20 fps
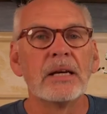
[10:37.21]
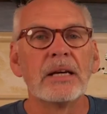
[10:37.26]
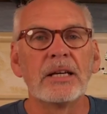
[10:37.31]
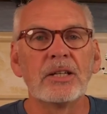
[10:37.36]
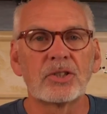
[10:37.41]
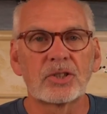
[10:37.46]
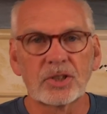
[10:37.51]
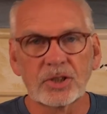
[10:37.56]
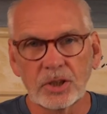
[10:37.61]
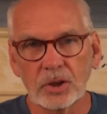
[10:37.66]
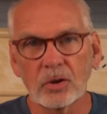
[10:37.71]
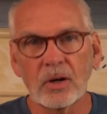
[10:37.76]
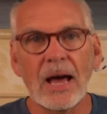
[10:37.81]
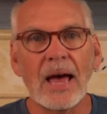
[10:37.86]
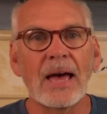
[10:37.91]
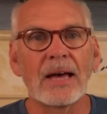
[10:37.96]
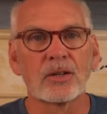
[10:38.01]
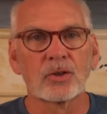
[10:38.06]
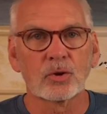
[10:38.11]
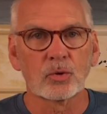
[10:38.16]
He still
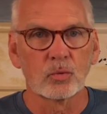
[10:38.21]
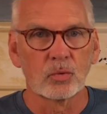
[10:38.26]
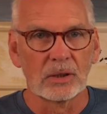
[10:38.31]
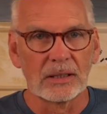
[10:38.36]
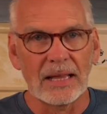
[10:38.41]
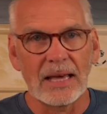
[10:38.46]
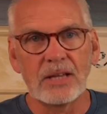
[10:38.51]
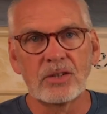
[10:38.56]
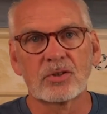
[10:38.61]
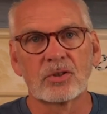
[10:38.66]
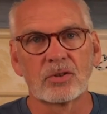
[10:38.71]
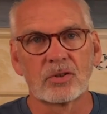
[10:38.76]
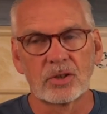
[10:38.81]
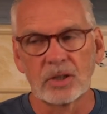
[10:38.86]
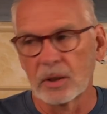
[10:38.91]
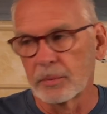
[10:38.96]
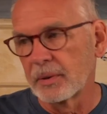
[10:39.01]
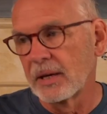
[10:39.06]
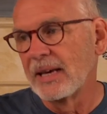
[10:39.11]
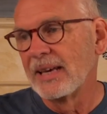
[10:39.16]
has
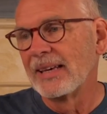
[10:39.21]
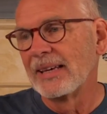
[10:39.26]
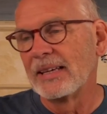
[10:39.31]
relationship.